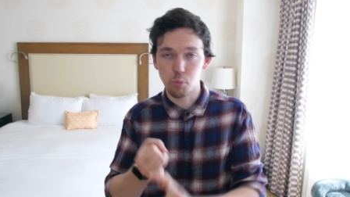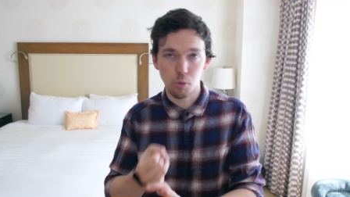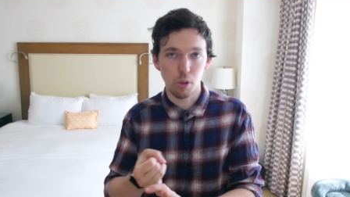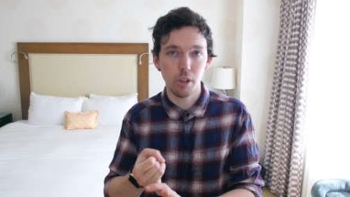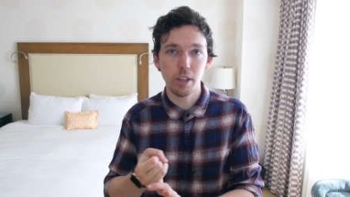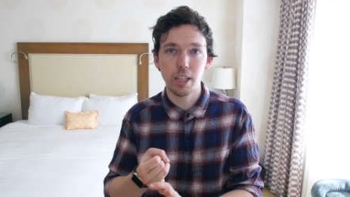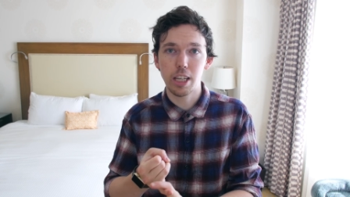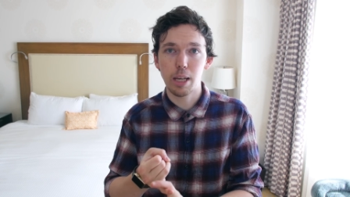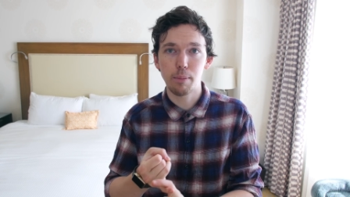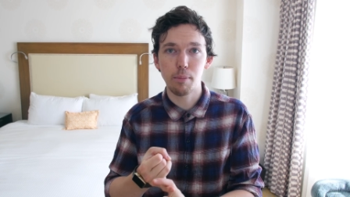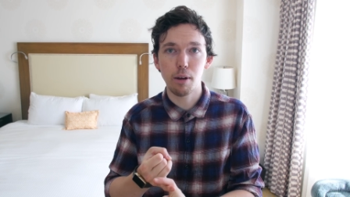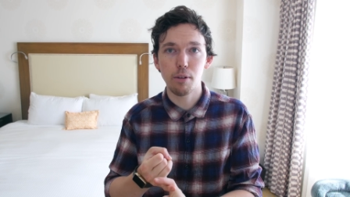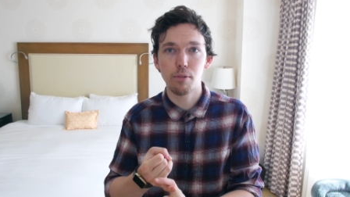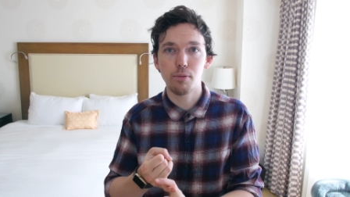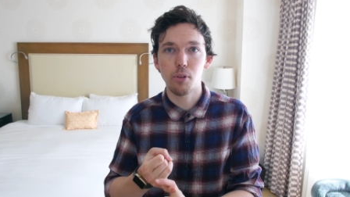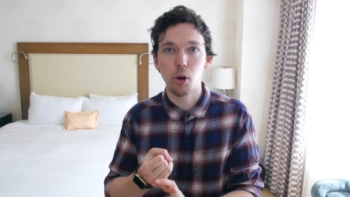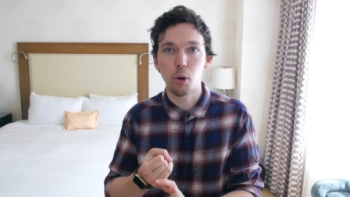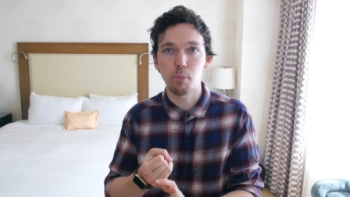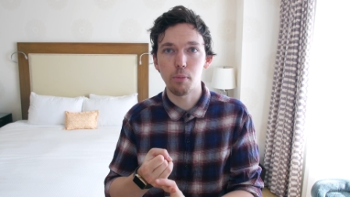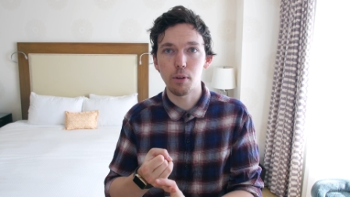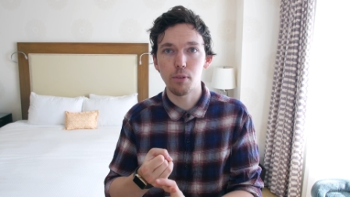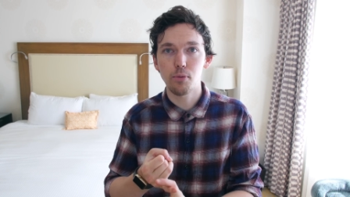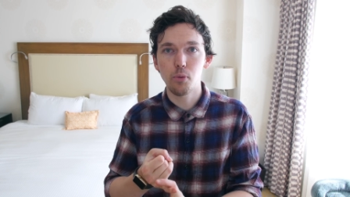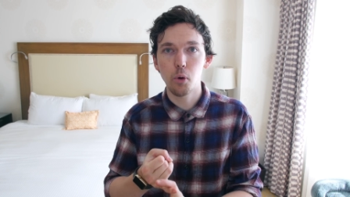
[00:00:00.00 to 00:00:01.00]
looking at my
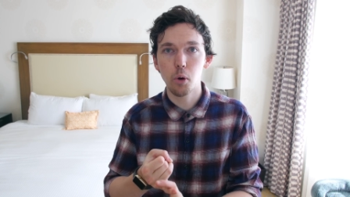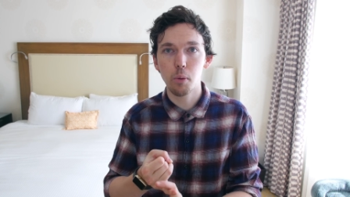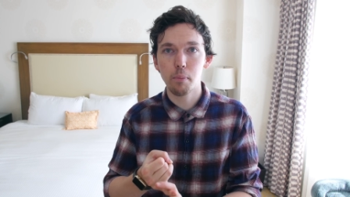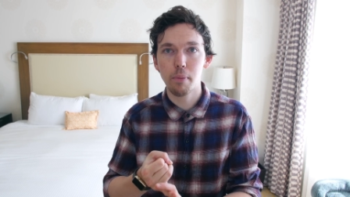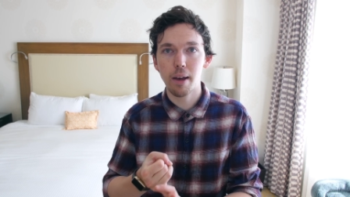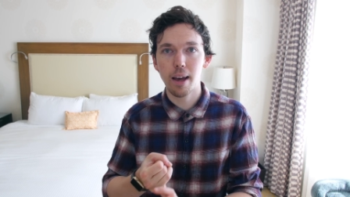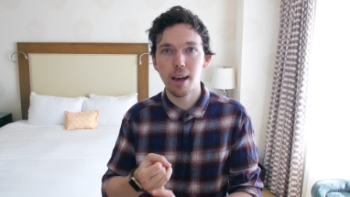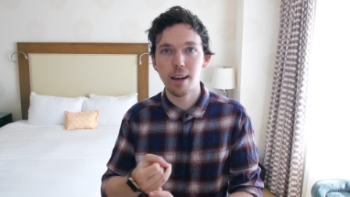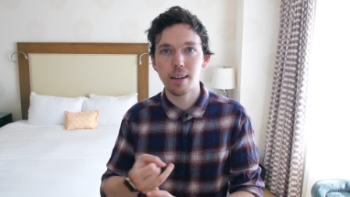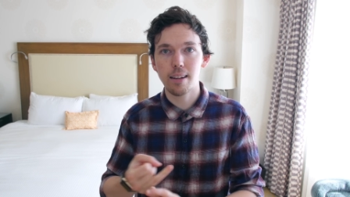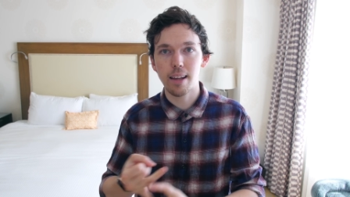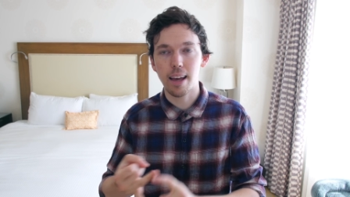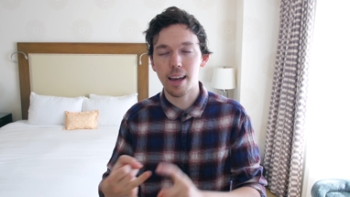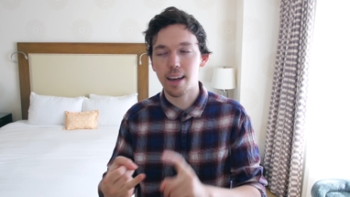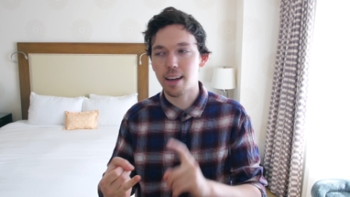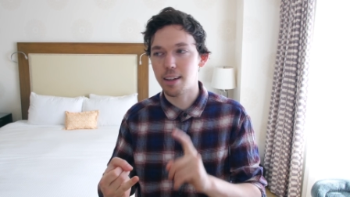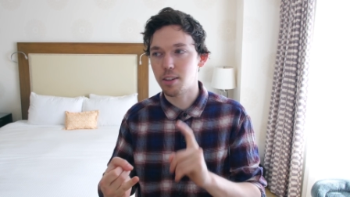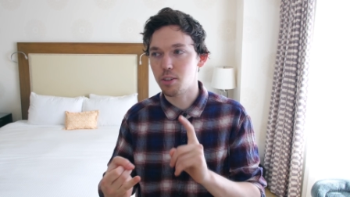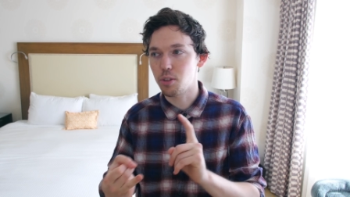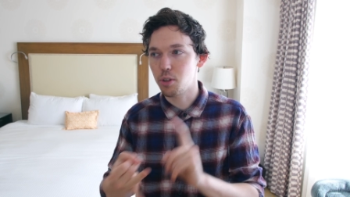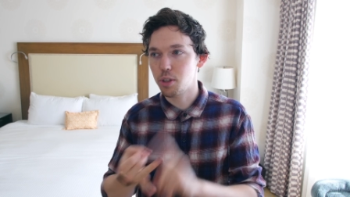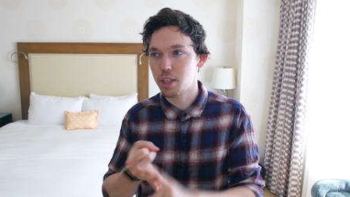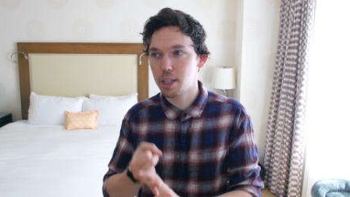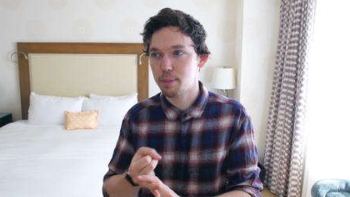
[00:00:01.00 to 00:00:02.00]
phone before bed
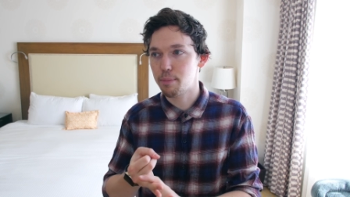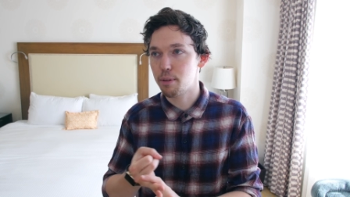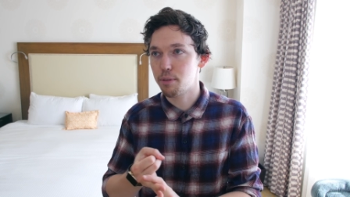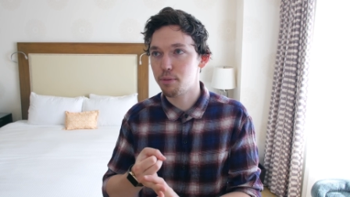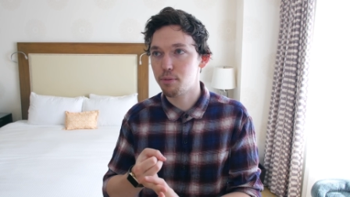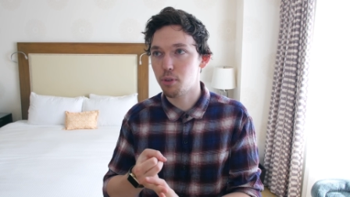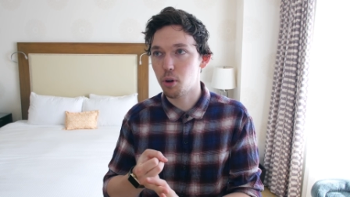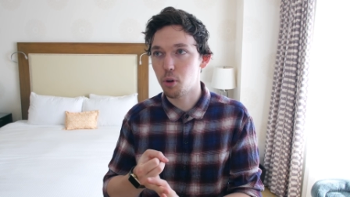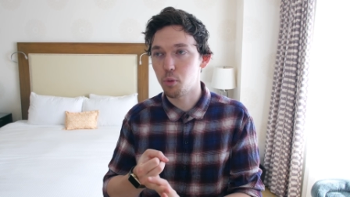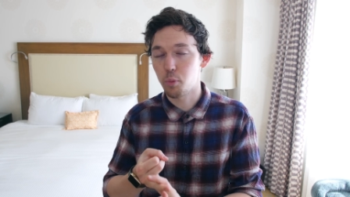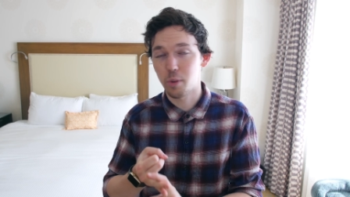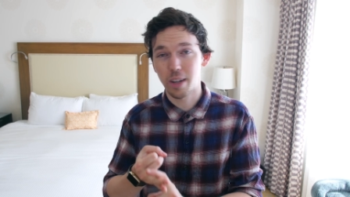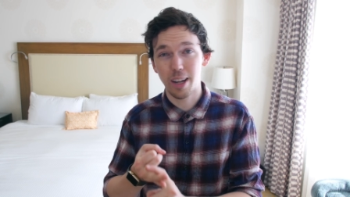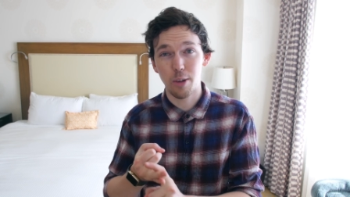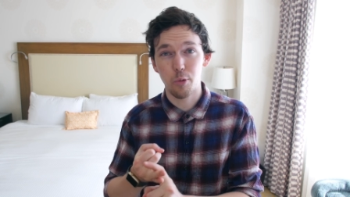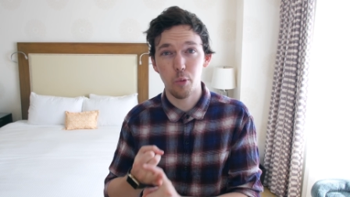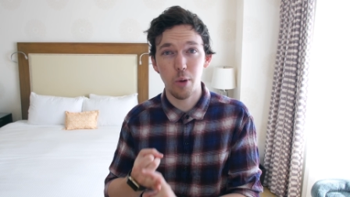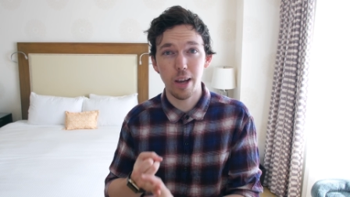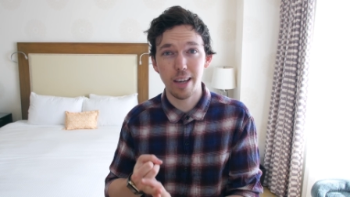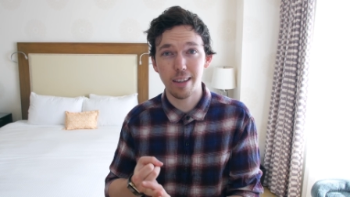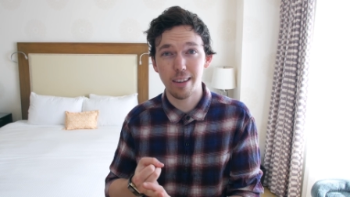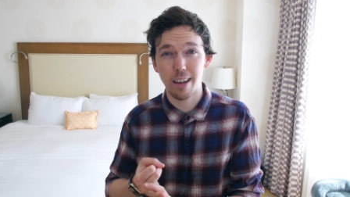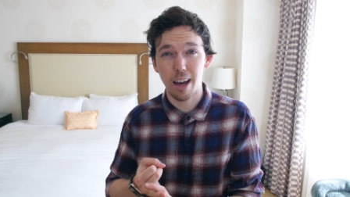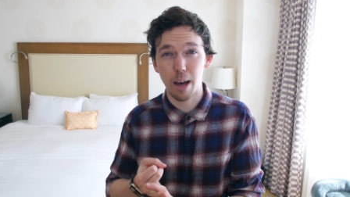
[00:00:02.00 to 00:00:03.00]
and looking at my phone when I
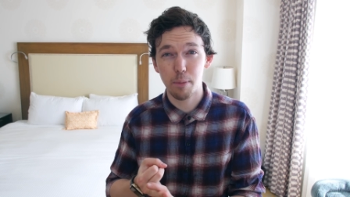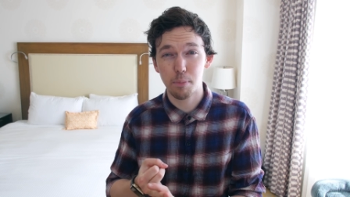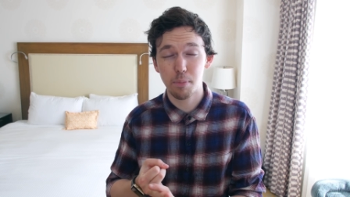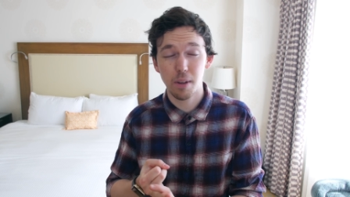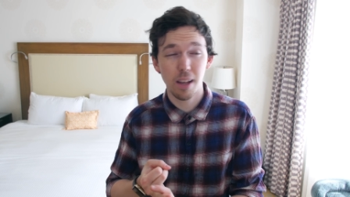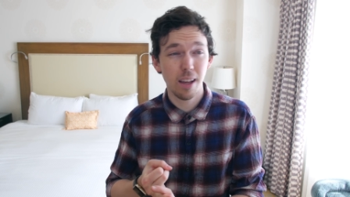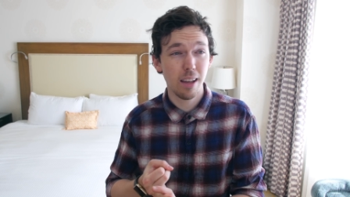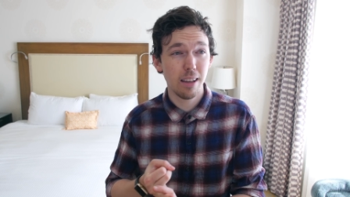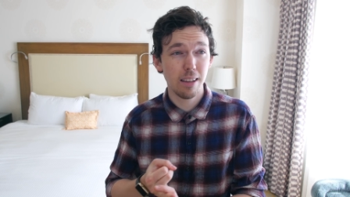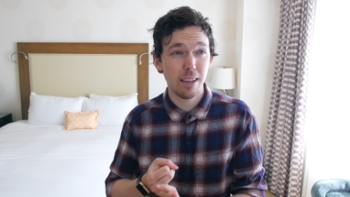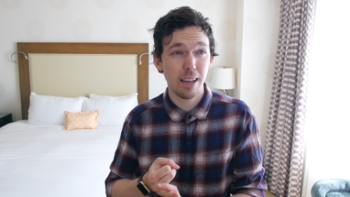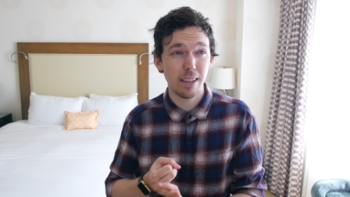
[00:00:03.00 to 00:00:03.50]
wake up.